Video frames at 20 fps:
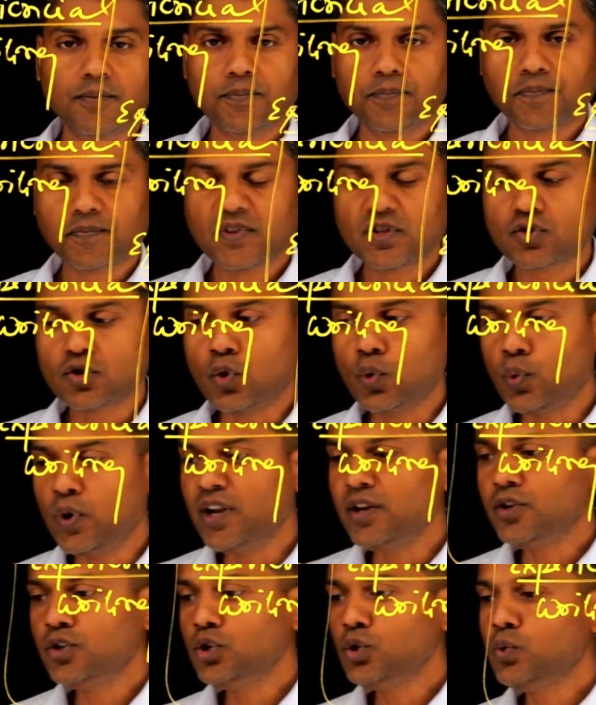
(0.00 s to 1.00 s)
So
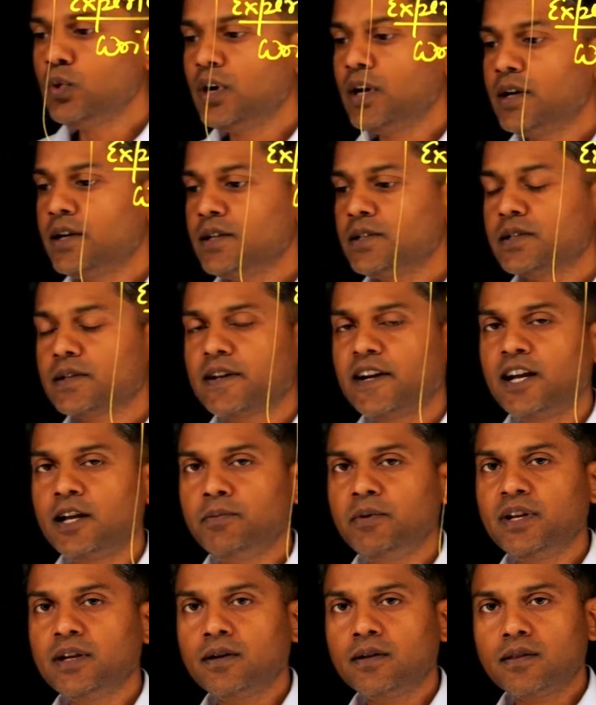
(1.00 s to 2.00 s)
when you are
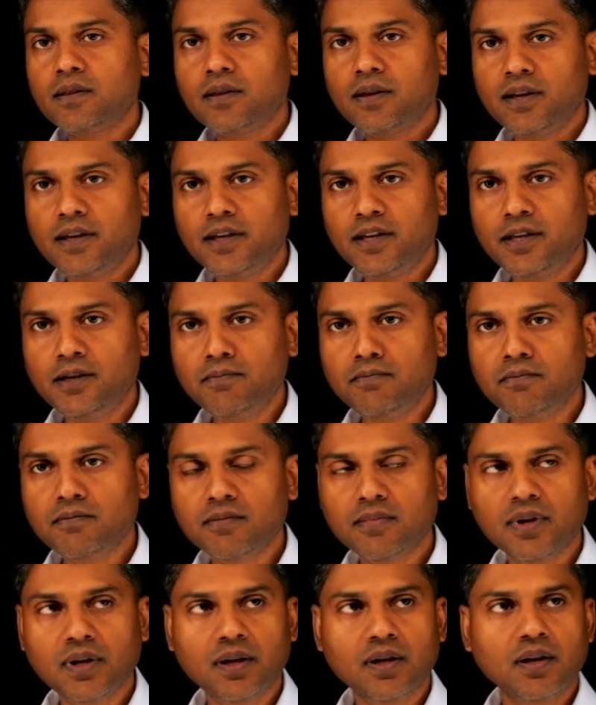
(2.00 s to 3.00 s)
describing a theme,
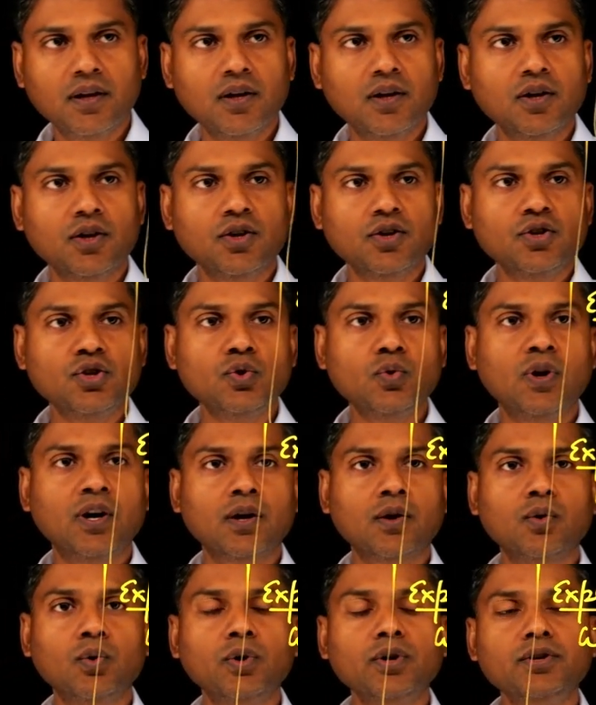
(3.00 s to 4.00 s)
you are
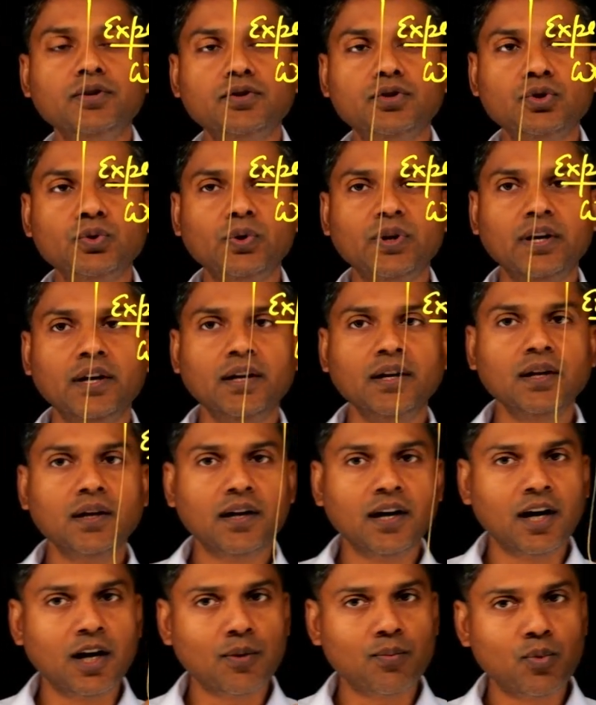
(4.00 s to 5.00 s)
going to
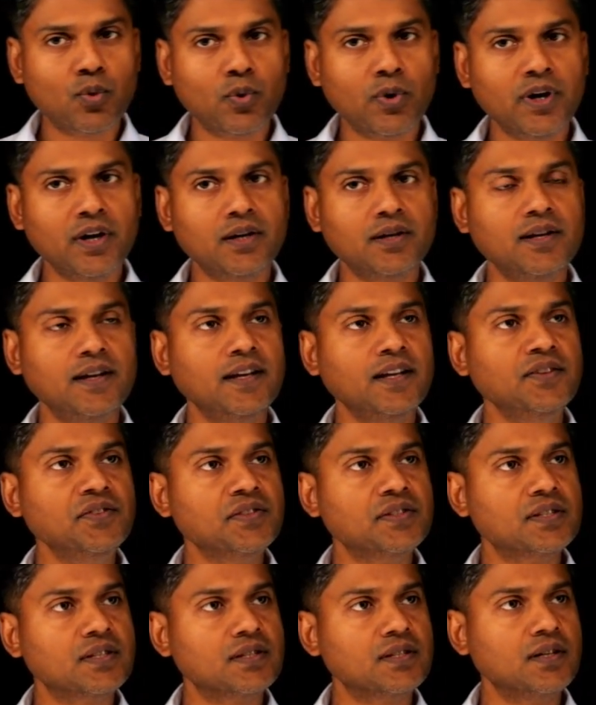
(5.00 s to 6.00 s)

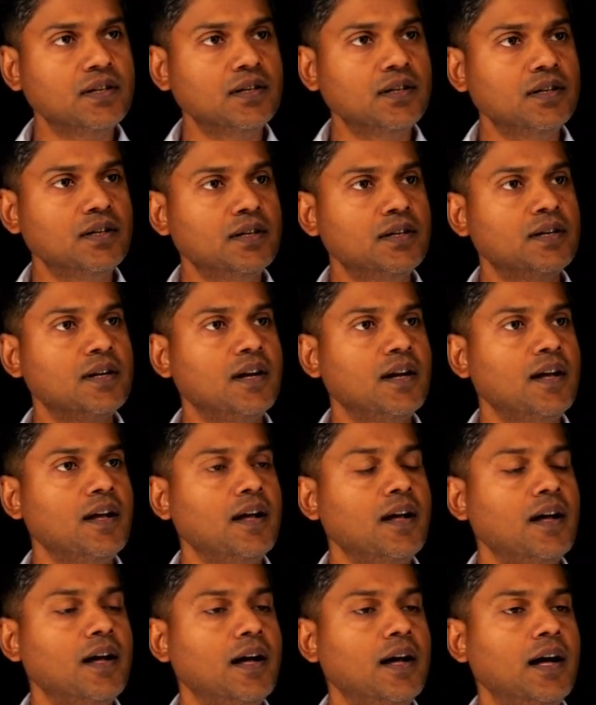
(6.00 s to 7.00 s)
insert
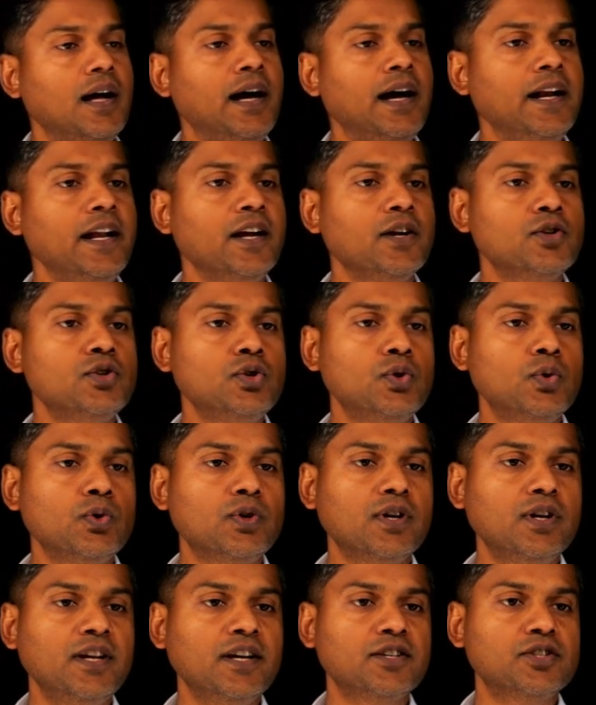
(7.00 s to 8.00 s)

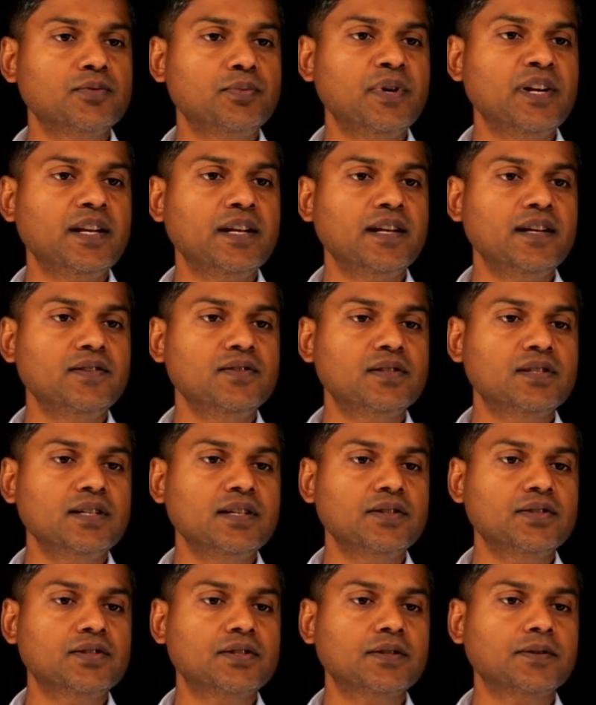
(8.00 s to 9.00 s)
anecdotal
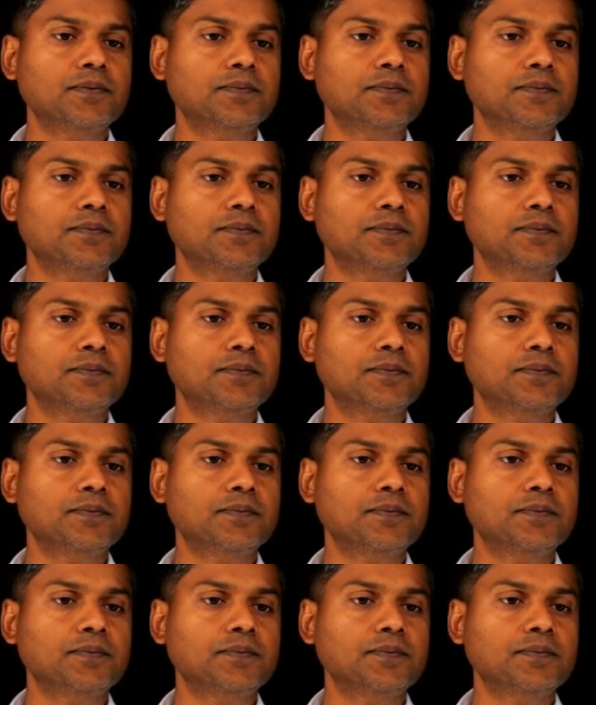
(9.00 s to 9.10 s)
experiences